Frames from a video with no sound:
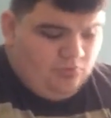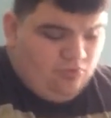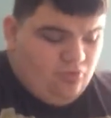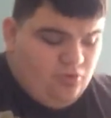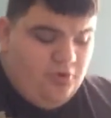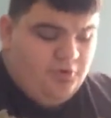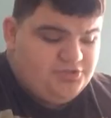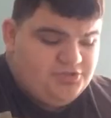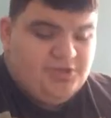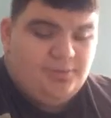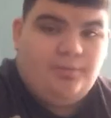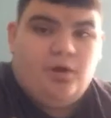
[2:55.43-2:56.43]
Or
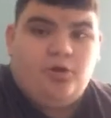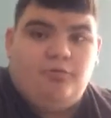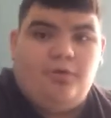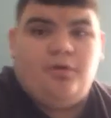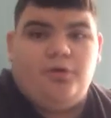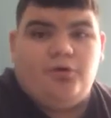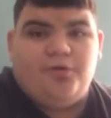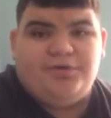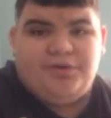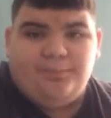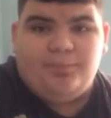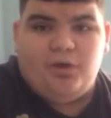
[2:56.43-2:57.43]

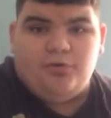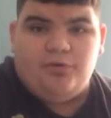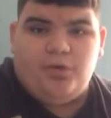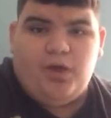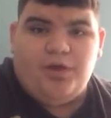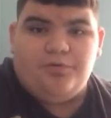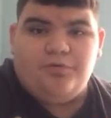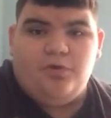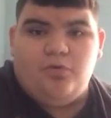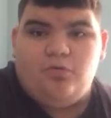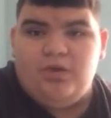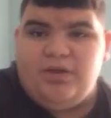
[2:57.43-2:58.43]
tomorrow, I don't
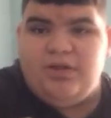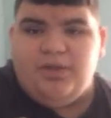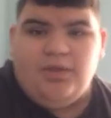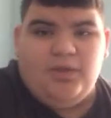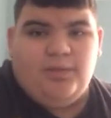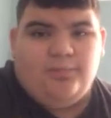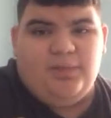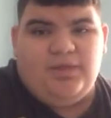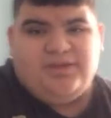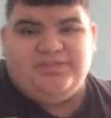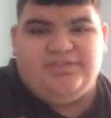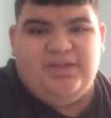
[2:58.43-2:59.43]
know when, but
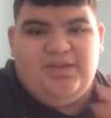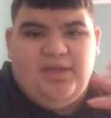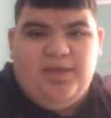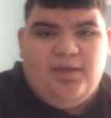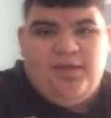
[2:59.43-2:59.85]
like I said,